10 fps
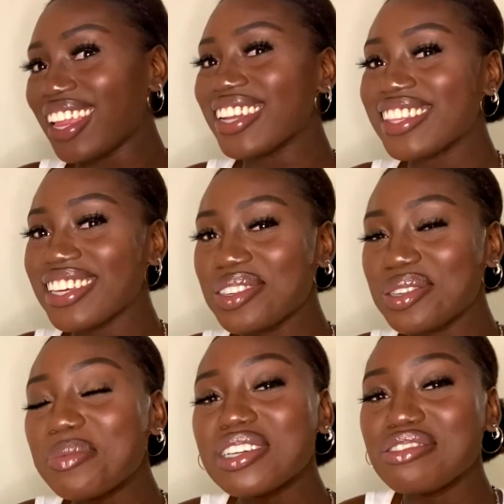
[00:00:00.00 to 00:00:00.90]
thank you so
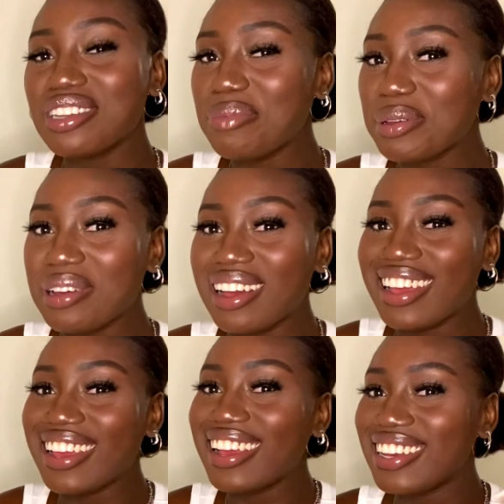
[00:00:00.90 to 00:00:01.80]
much for stopping
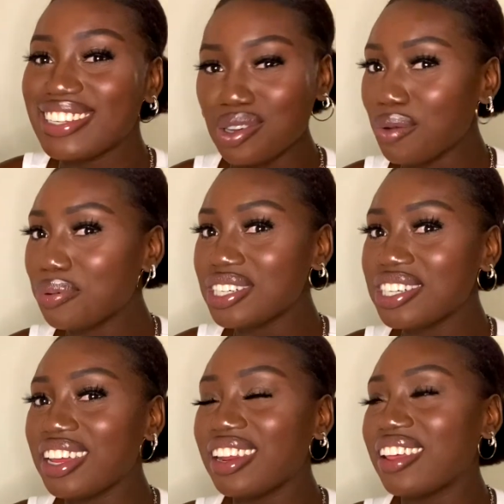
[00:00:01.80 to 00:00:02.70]
by. I so
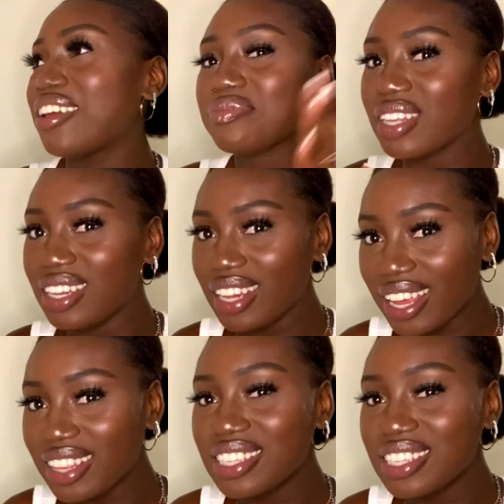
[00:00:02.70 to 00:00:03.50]
appreciate it. Like this